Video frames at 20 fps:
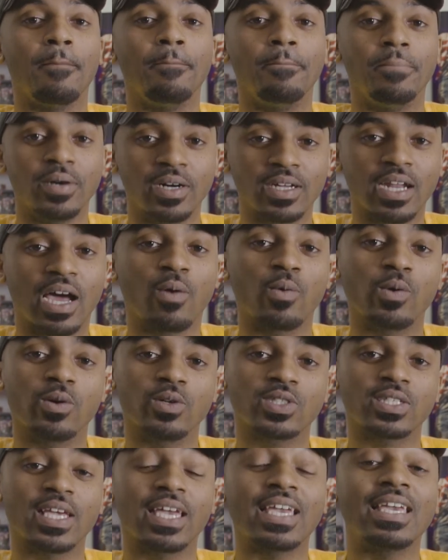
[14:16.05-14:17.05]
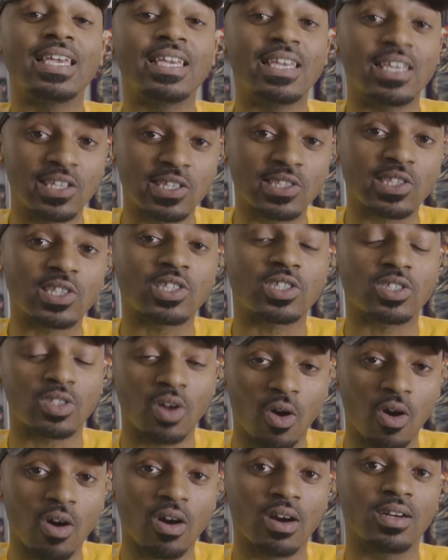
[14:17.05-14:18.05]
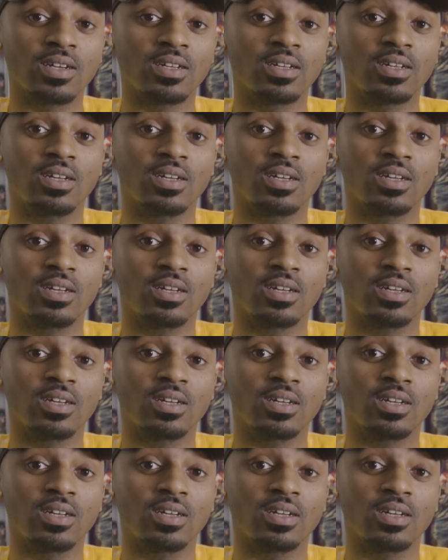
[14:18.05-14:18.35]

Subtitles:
but I will say he is a star.